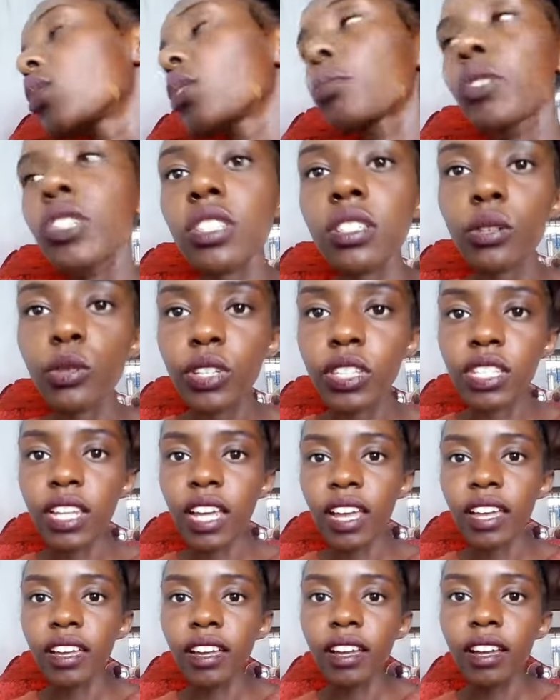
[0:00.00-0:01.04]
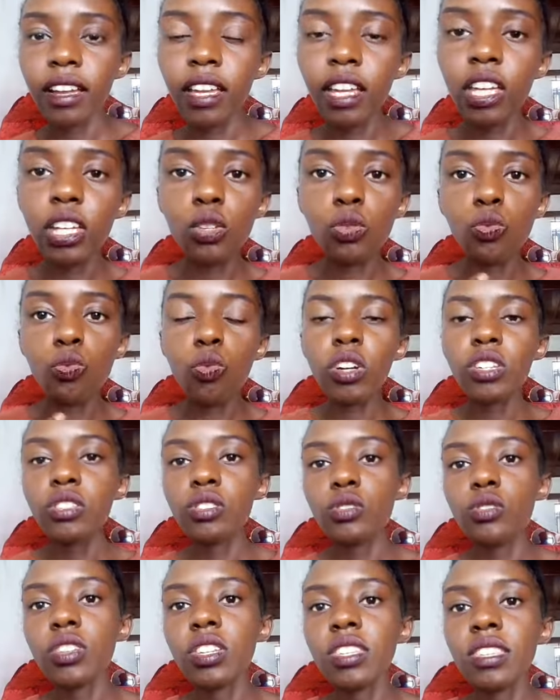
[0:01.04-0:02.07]
almost looks like it wants
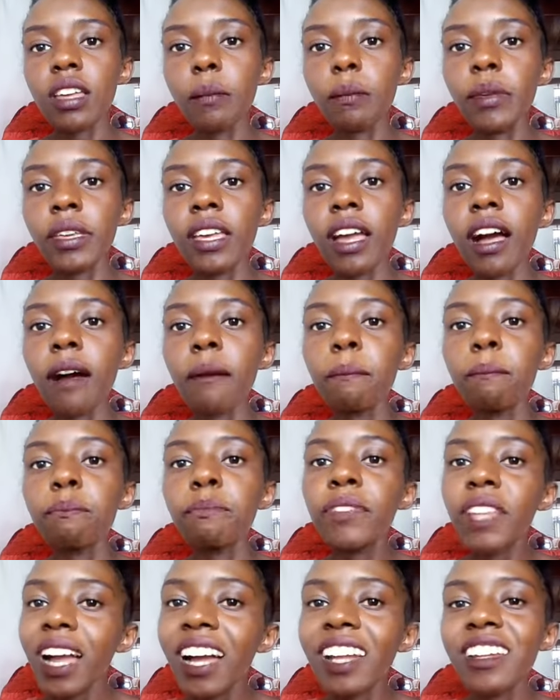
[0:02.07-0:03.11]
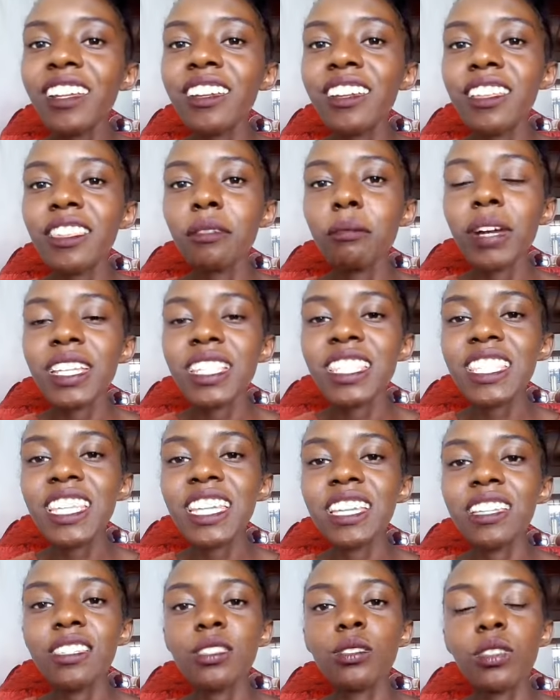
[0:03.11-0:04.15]
to disappear underneath my
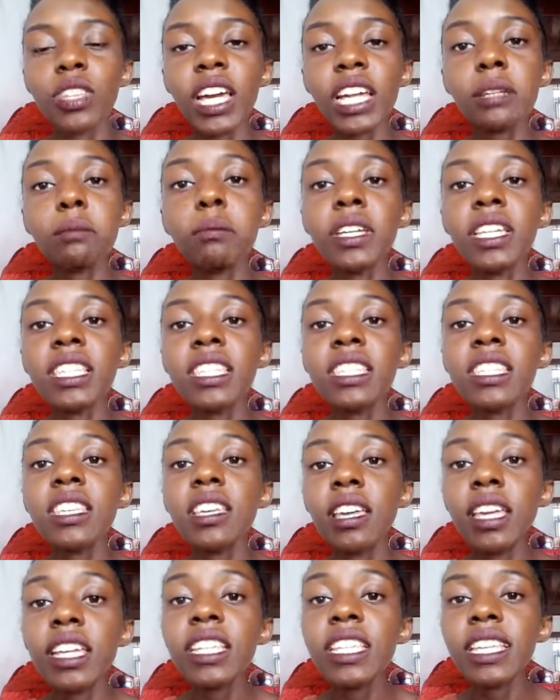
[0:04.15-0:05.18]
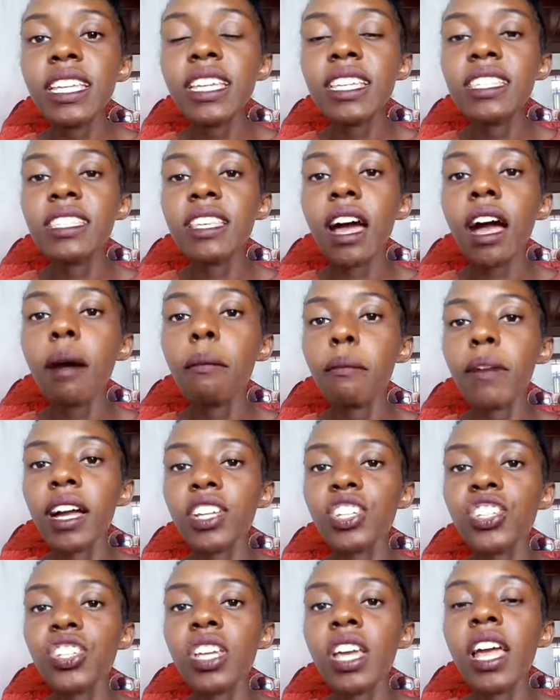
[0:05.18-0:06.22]
skin, so that means it is a
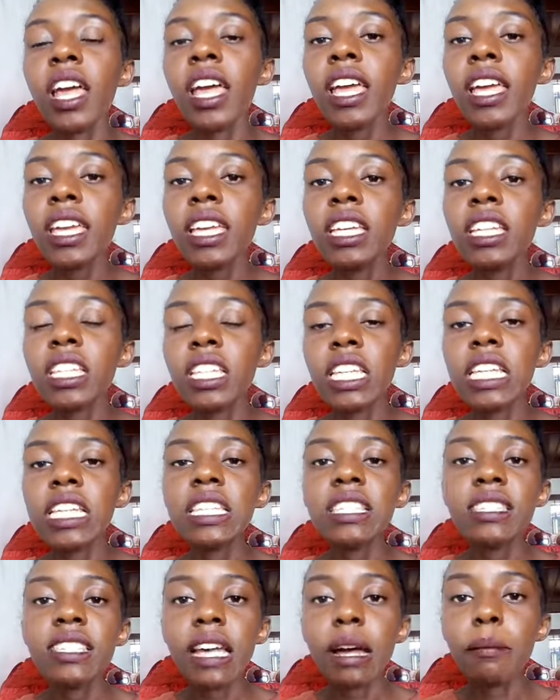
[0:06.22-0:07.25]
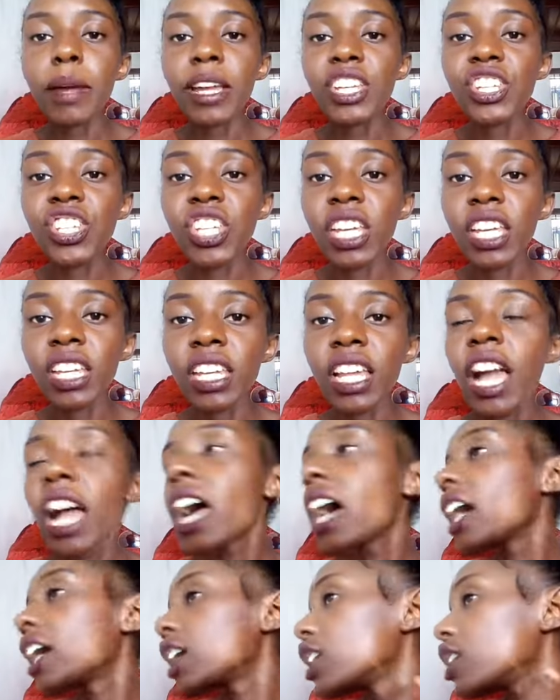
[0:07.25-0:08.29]
match. It is my shade.
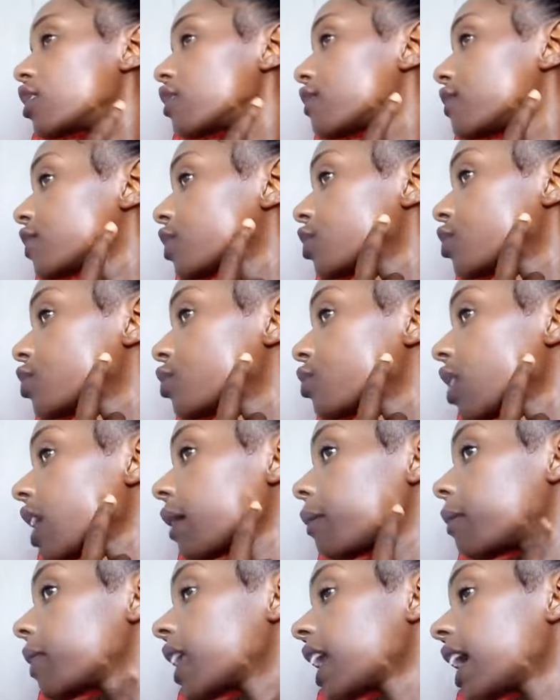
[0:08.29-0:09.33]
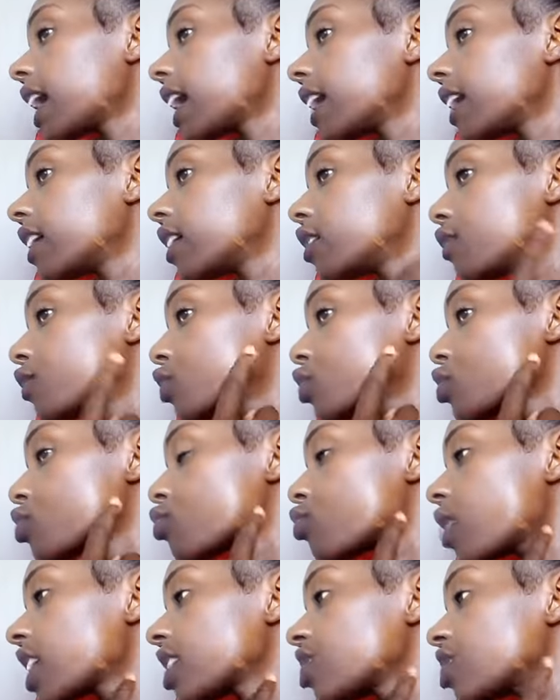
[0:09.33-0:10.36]
If you
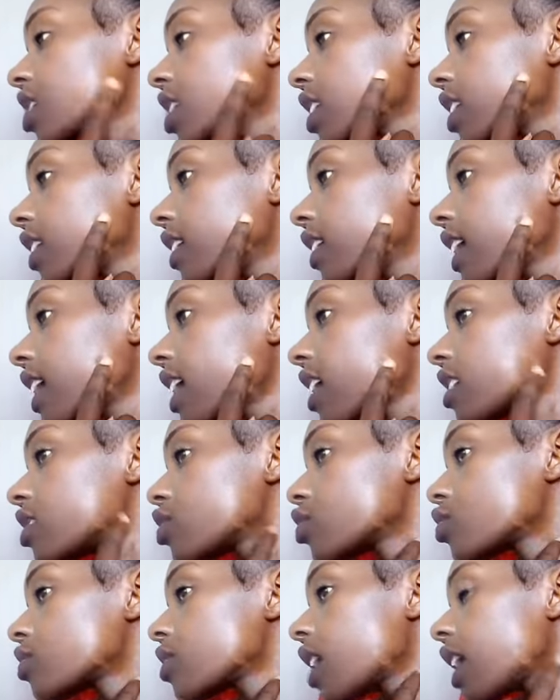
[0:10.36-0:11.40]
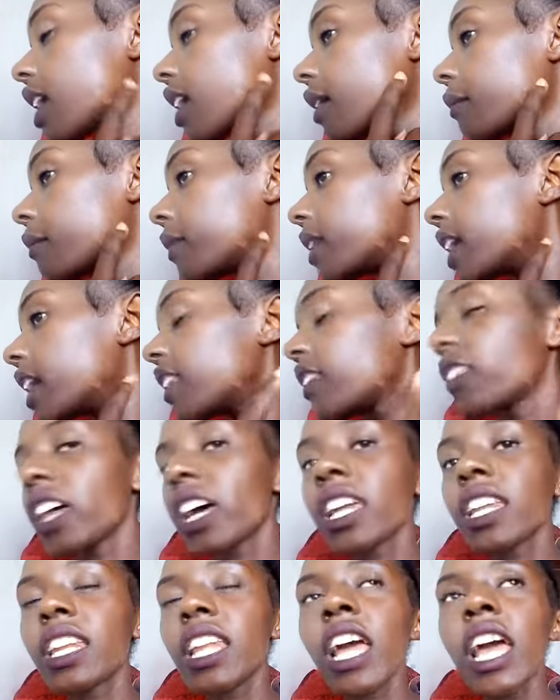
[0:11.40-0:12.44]
swatch here and
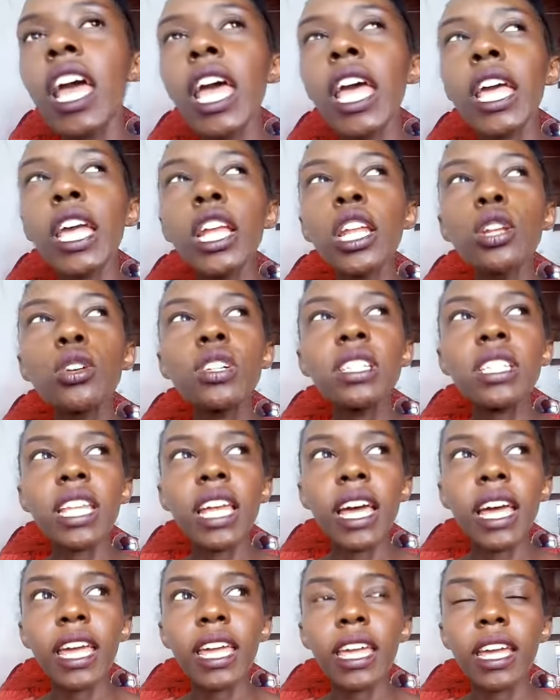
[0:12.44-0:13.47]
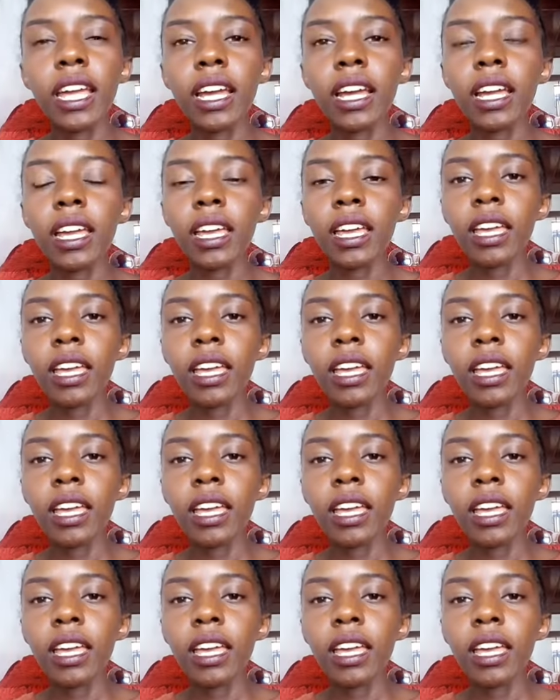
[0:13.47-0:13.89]
then it looks like